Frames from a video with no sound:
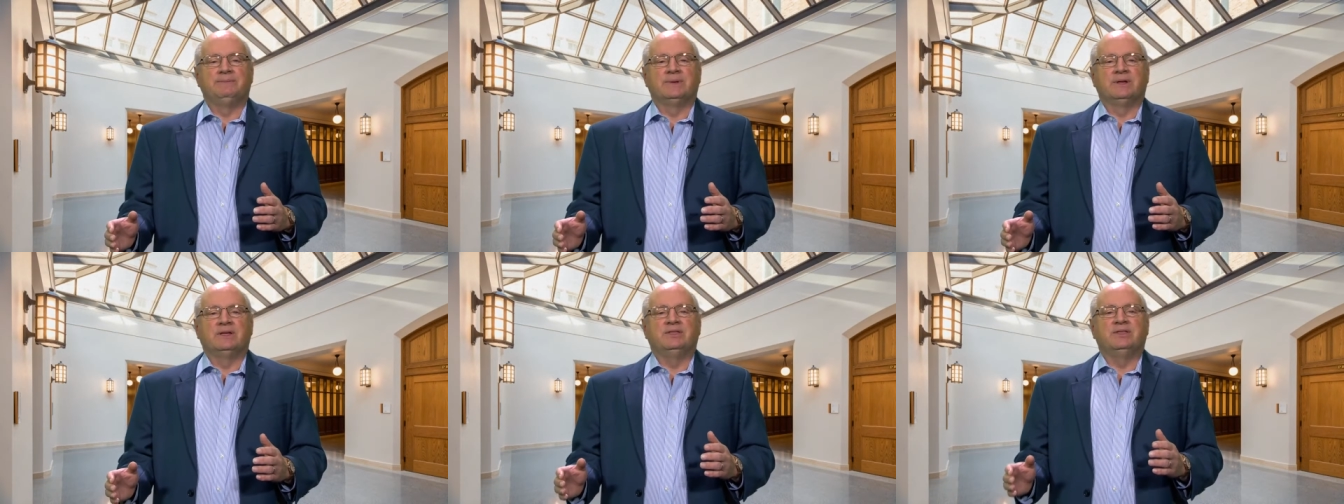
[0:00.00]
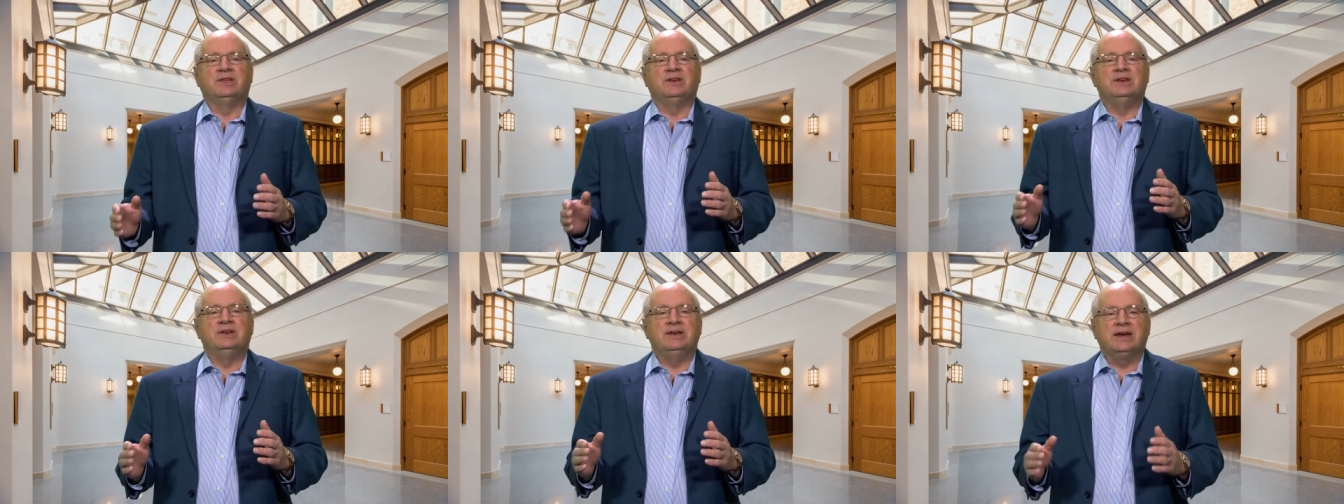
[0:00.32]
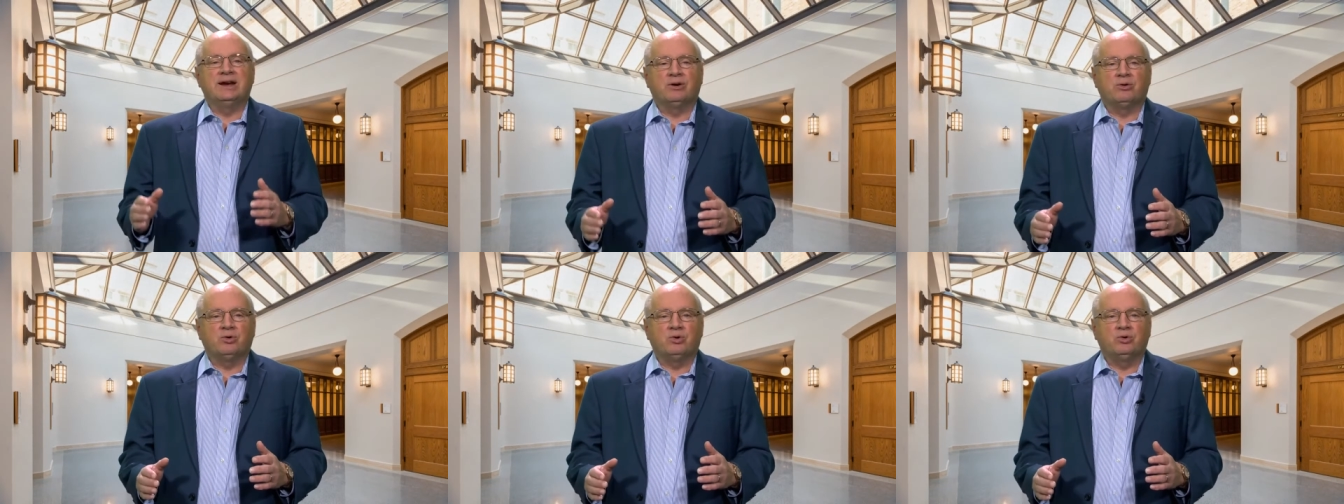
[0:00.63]
The
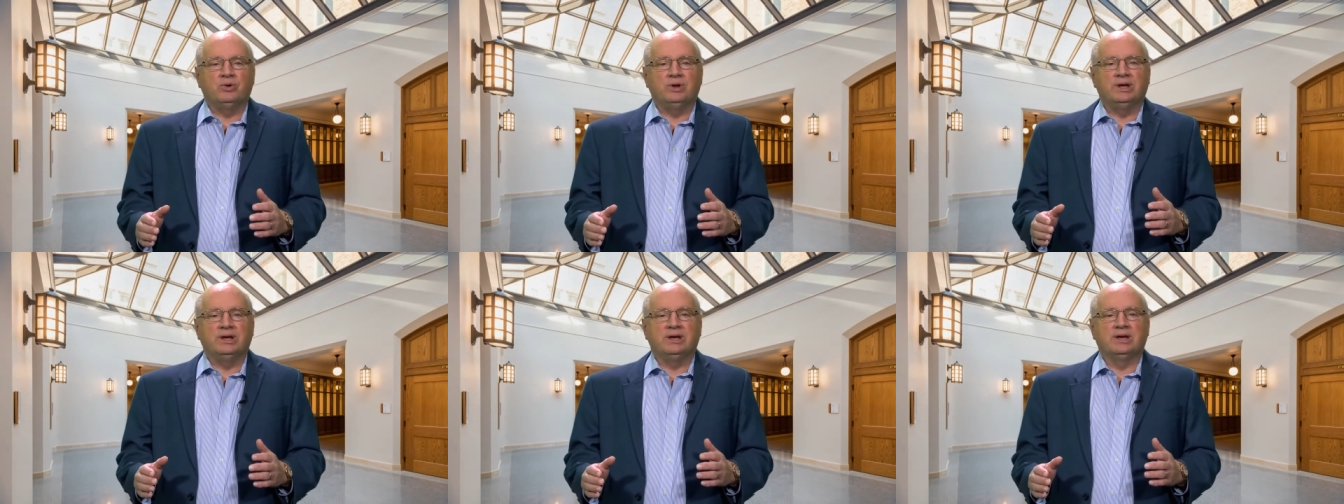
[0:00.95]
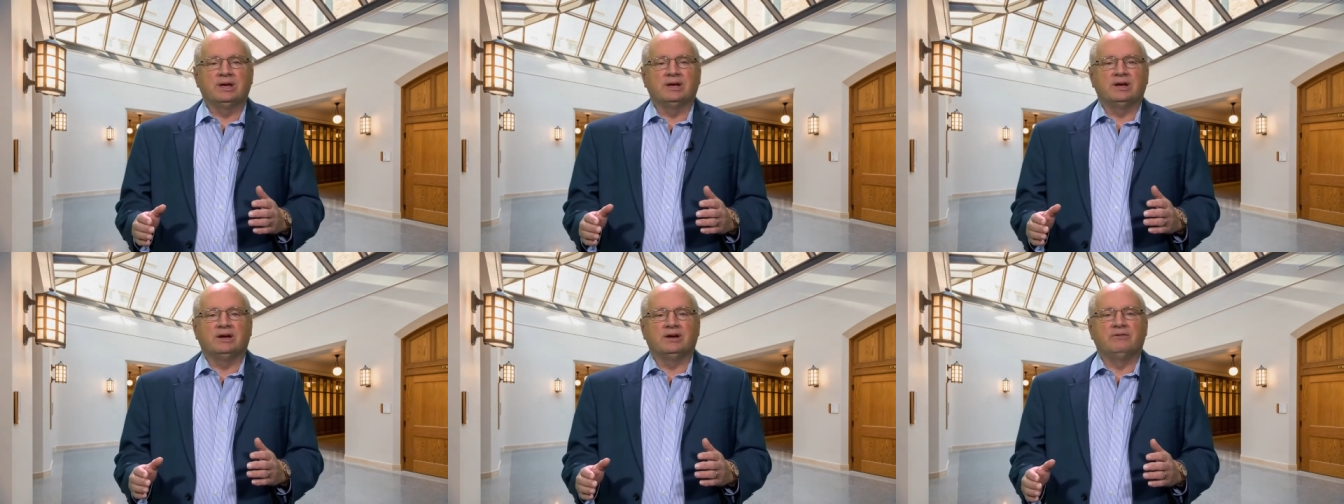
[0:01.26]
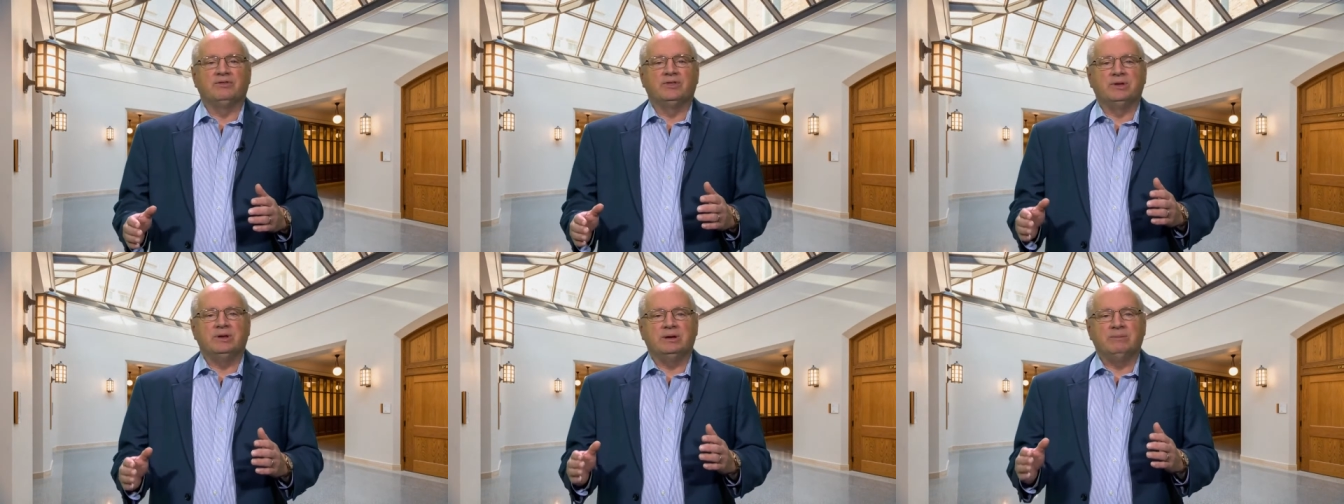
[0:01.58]
narrowing of
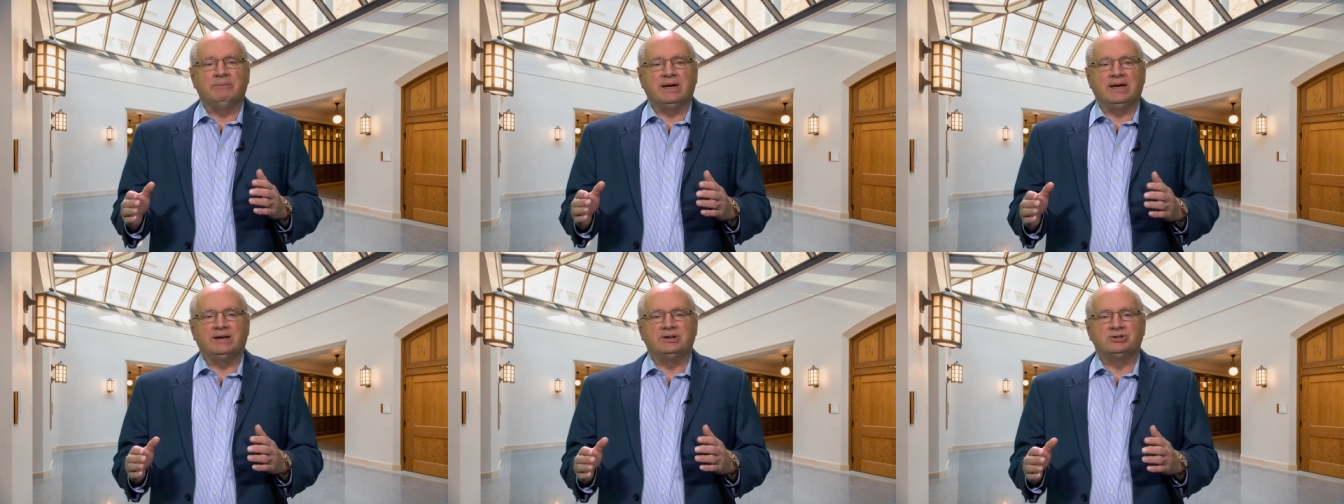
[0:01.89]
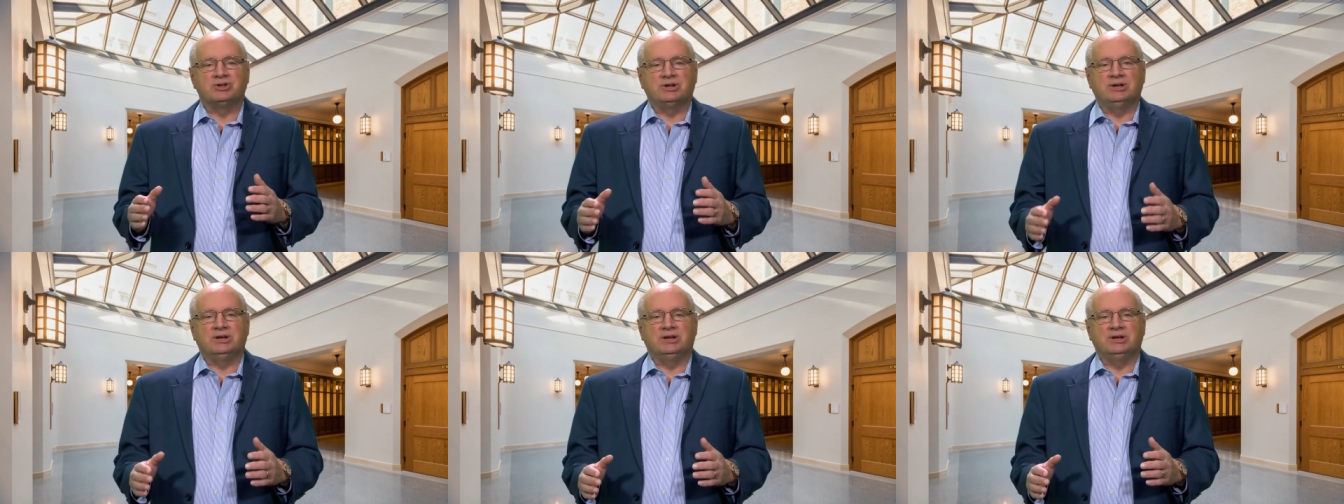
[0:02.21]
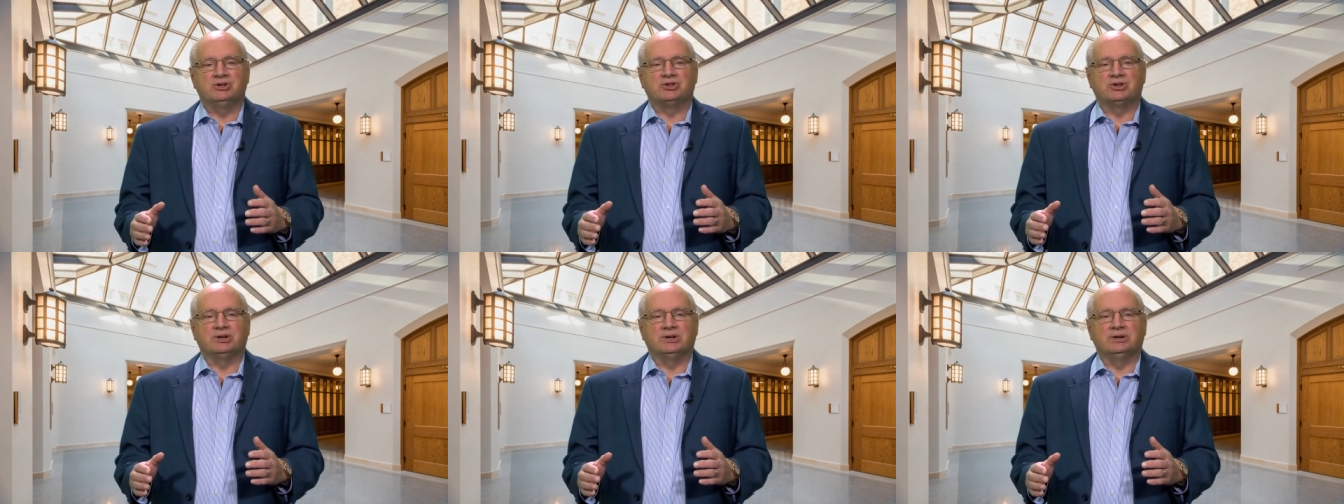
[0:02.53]
the
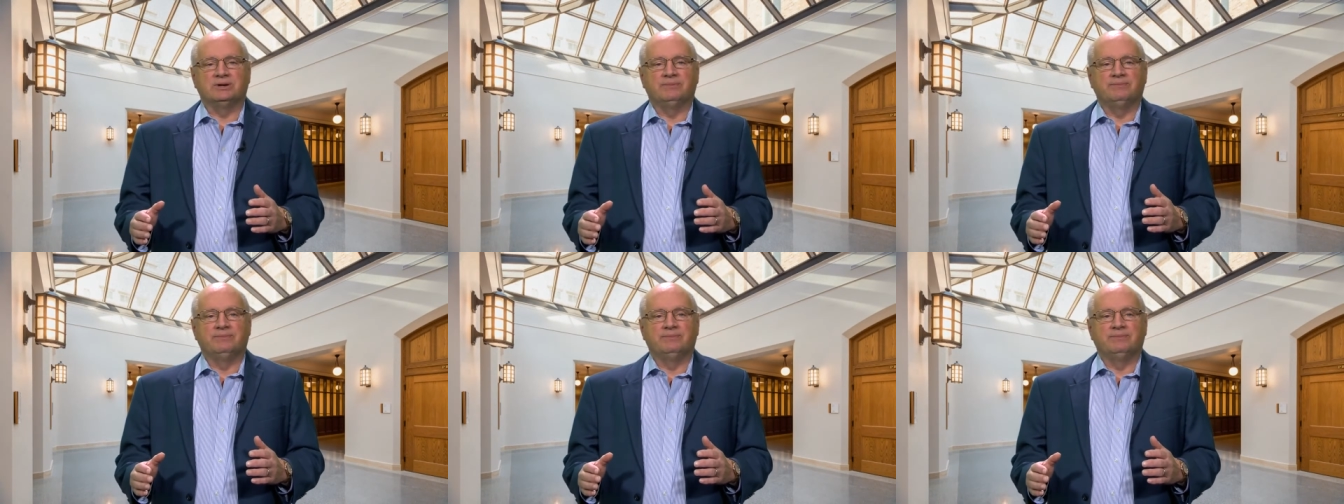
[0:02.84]
imagination